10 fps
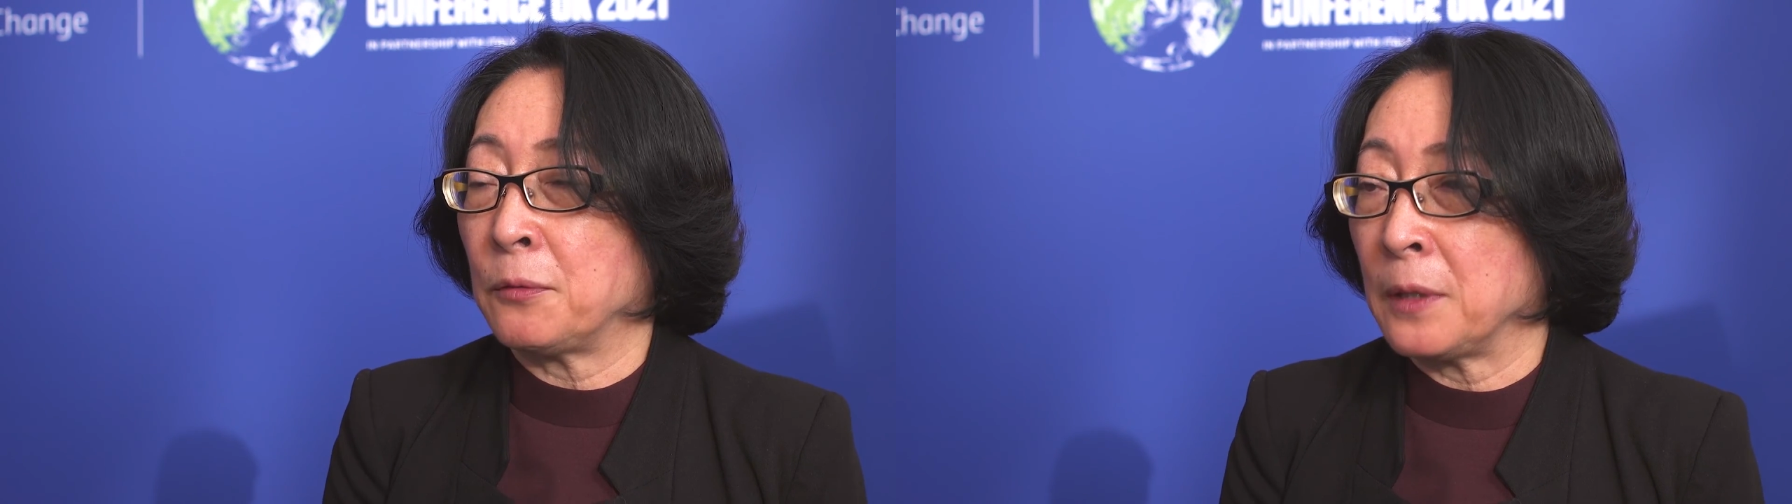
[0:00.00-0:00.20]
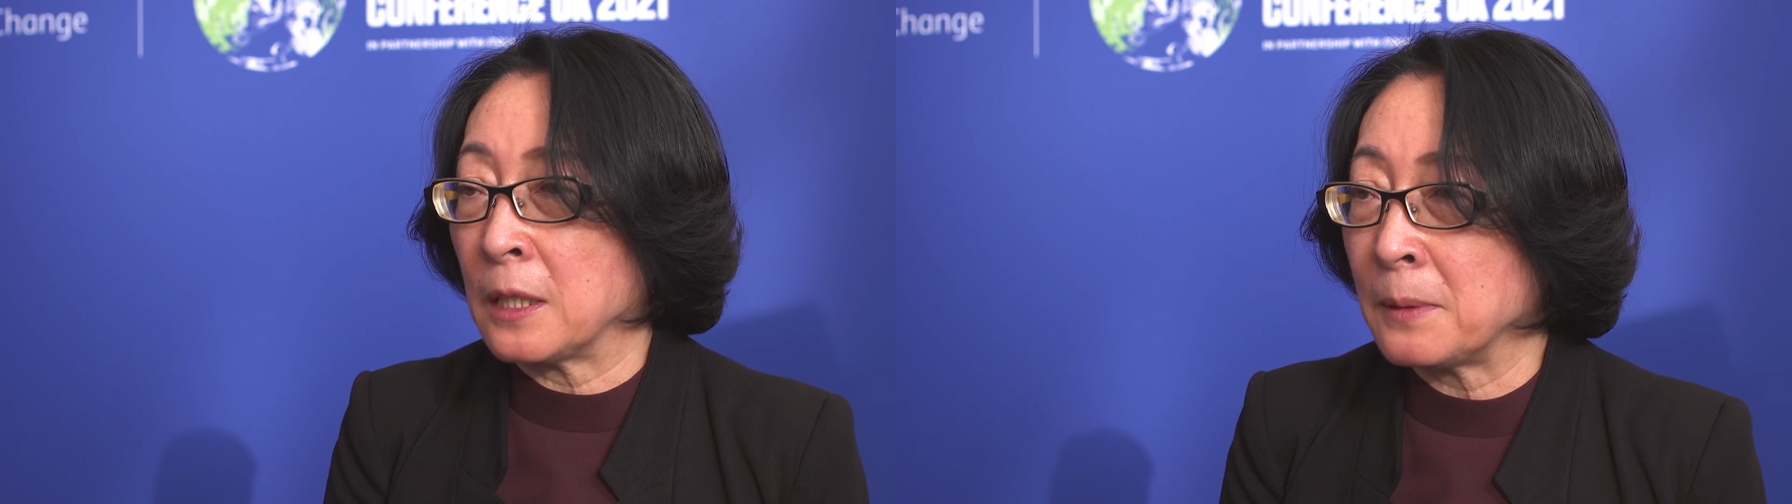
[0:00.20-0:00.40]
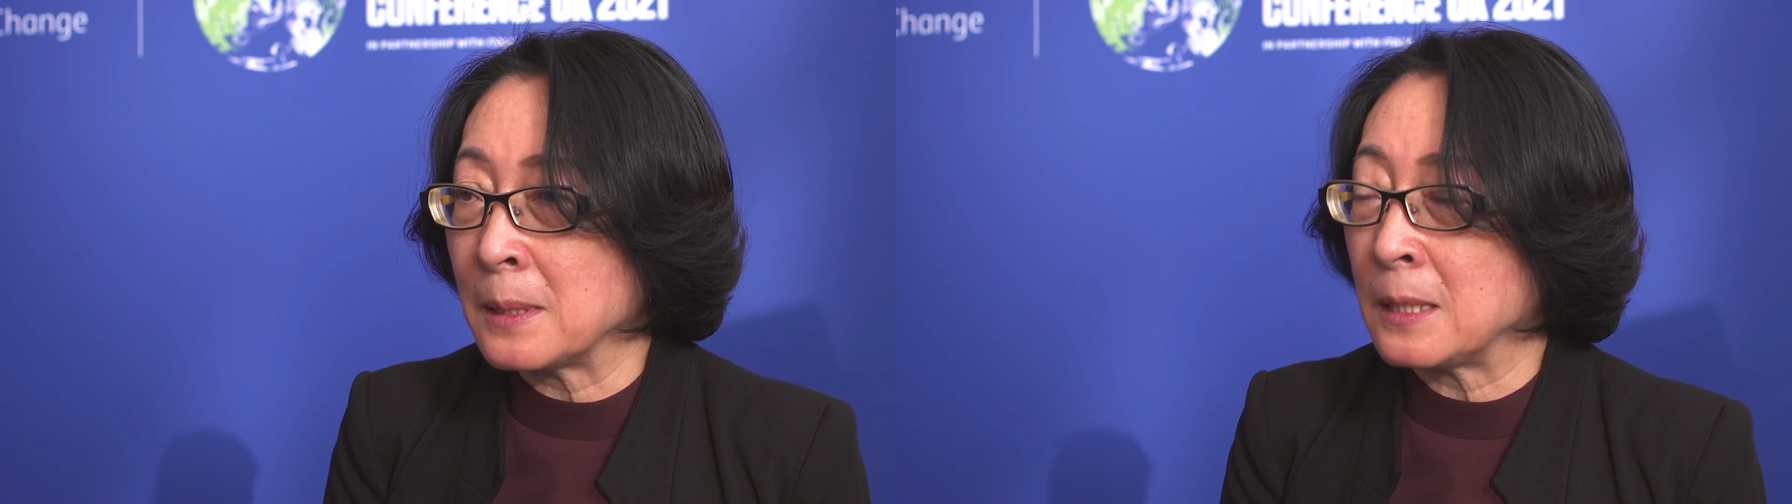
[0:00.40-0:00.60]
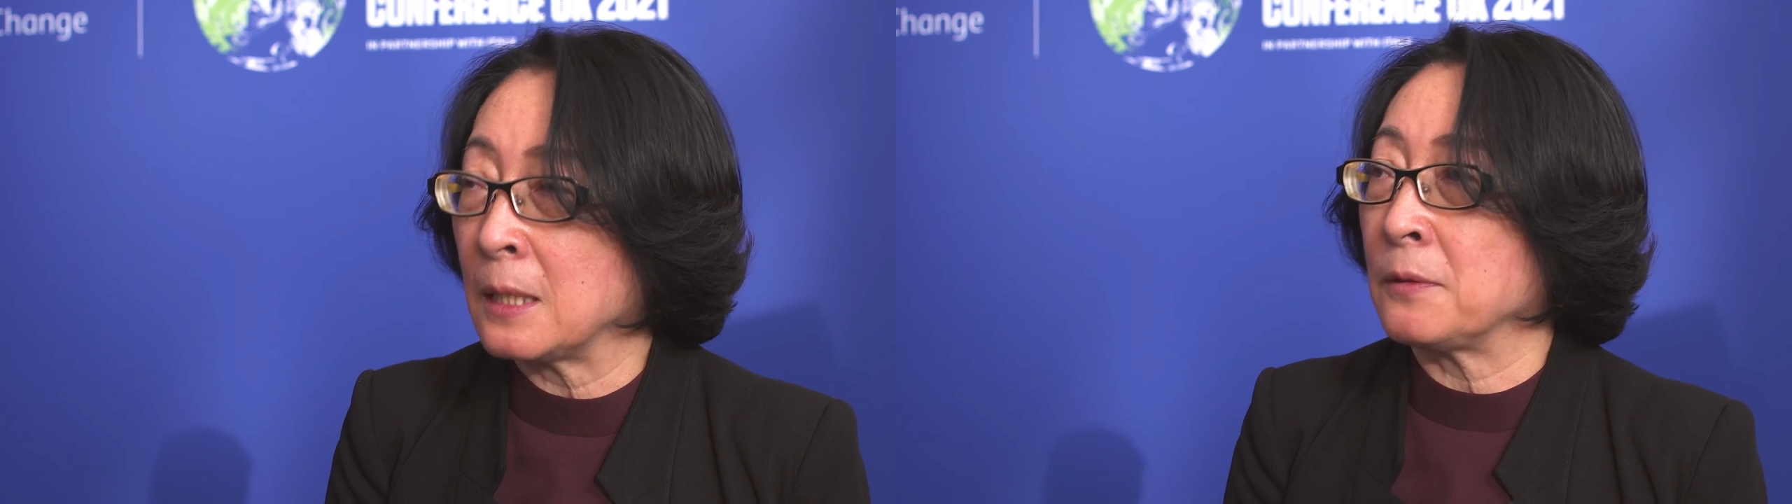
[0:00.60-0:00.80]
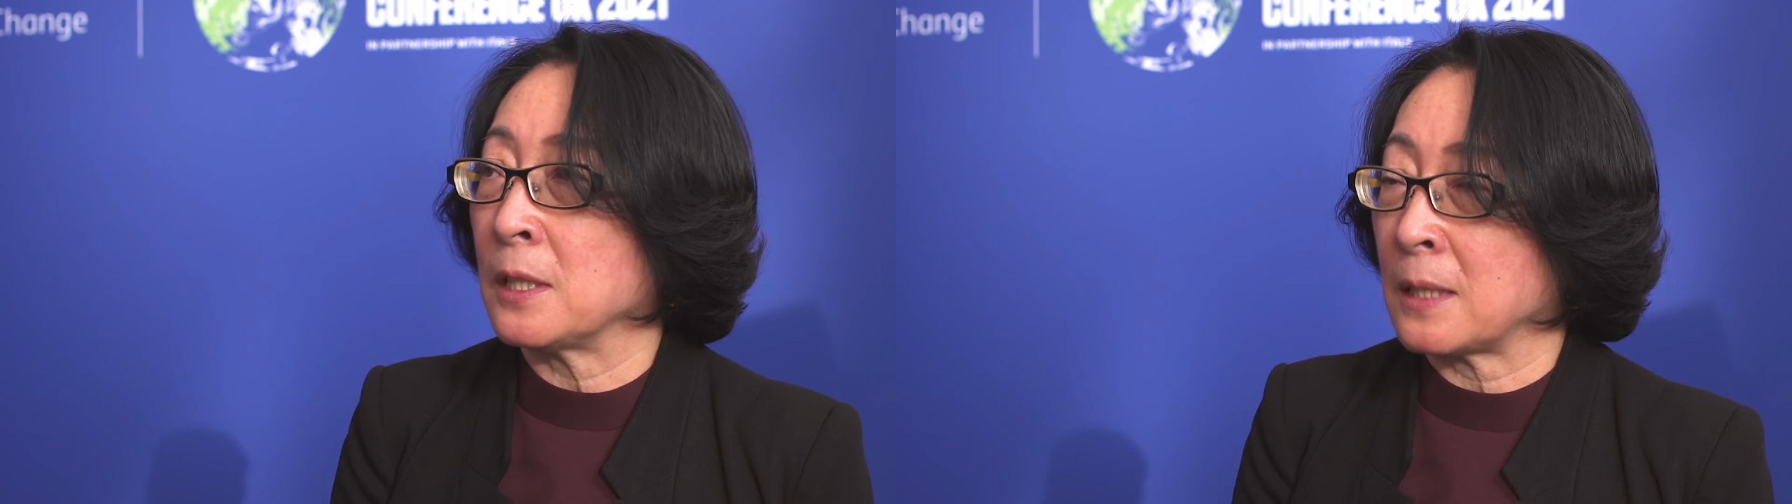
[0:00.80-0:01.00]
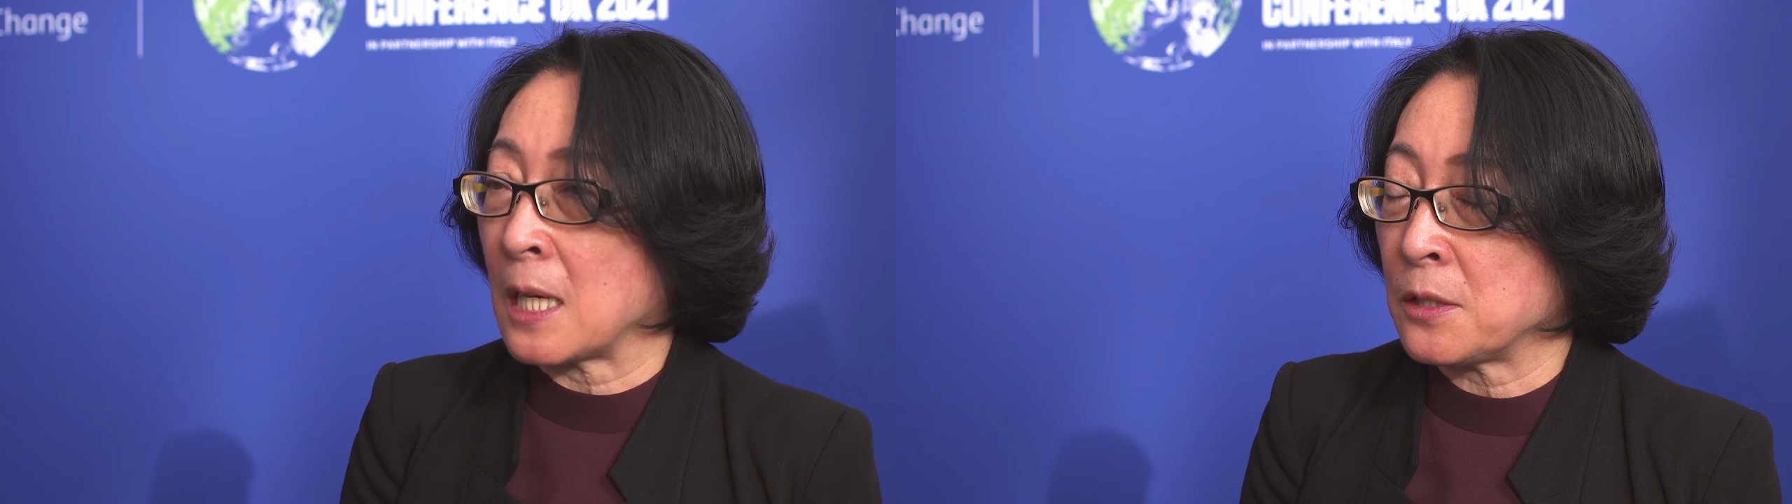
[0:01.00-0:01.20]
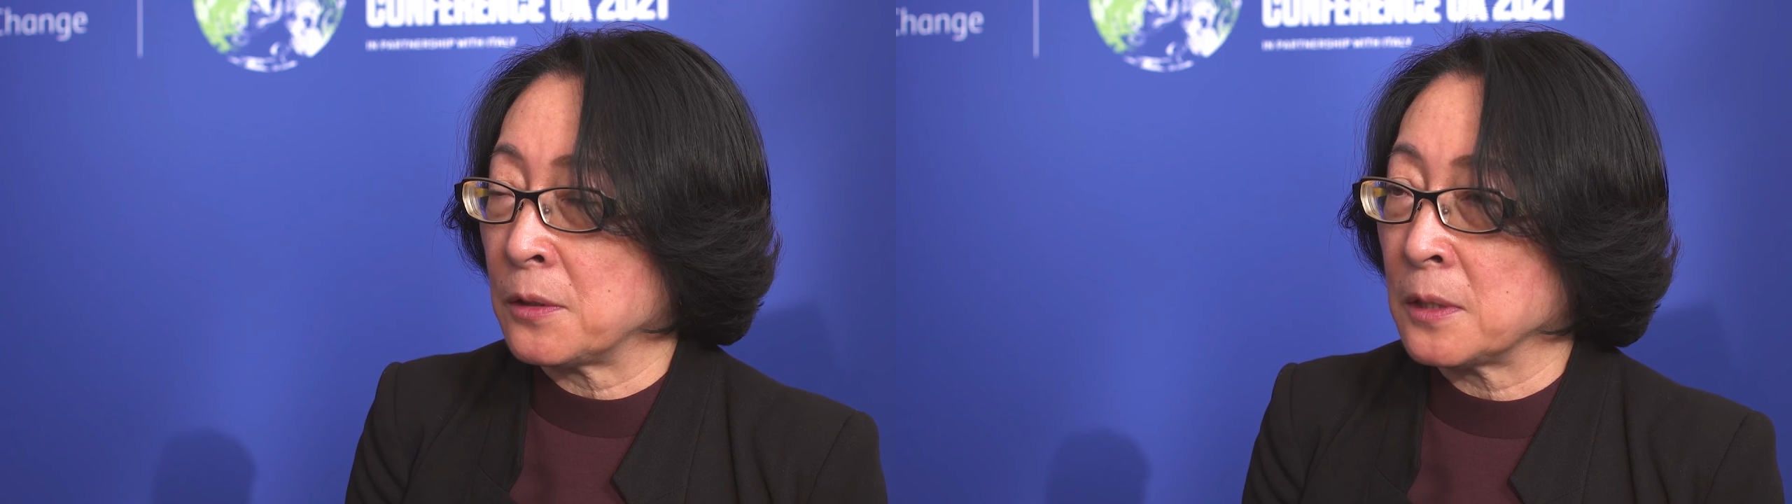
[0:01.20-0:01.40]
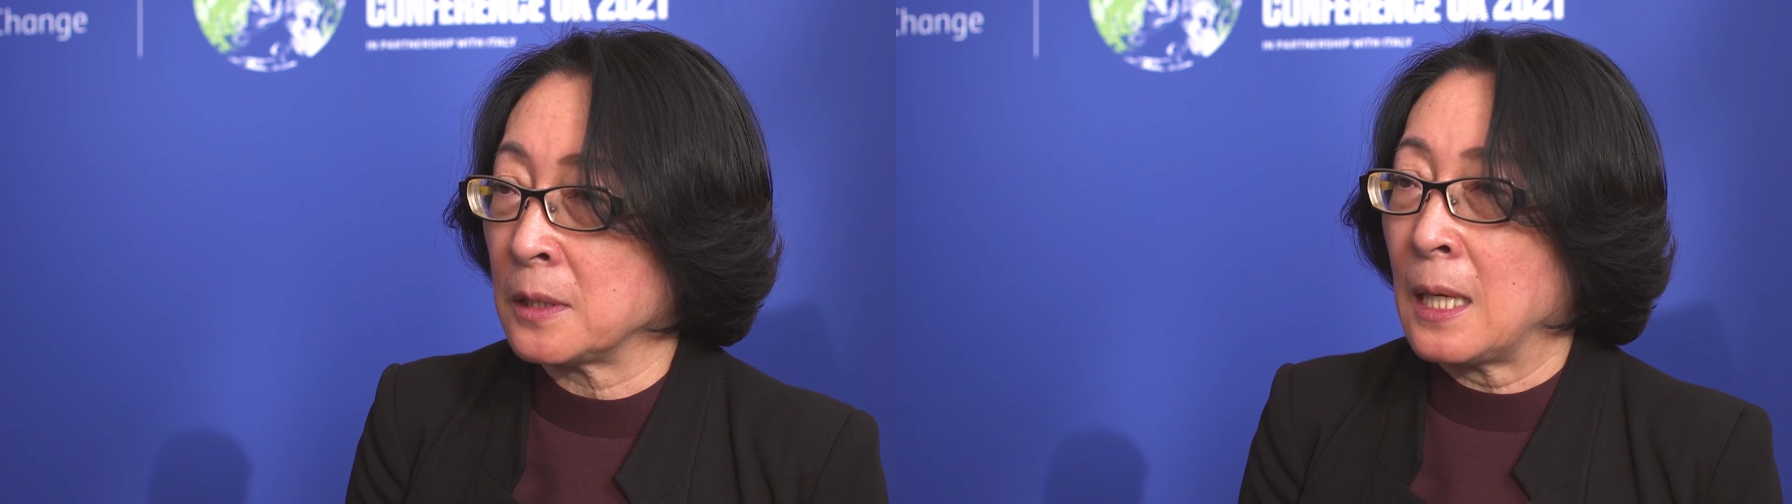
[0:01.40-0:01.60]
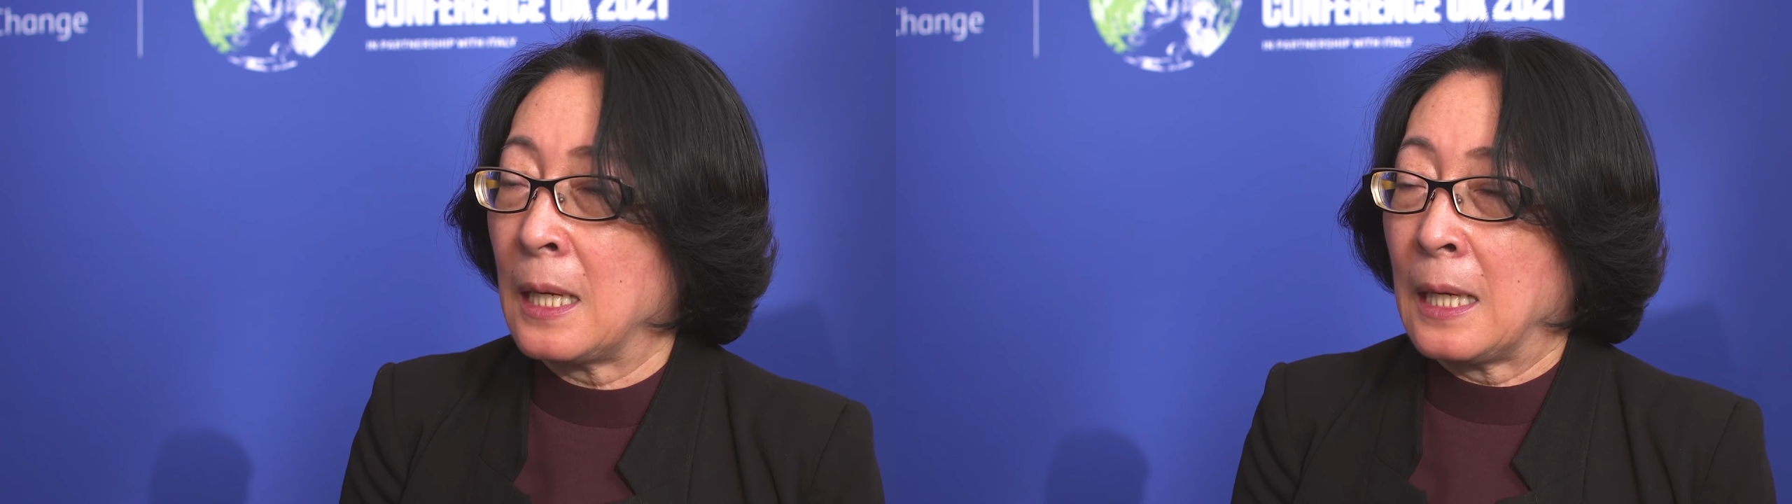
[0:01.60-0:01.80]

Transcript: frequency of disasters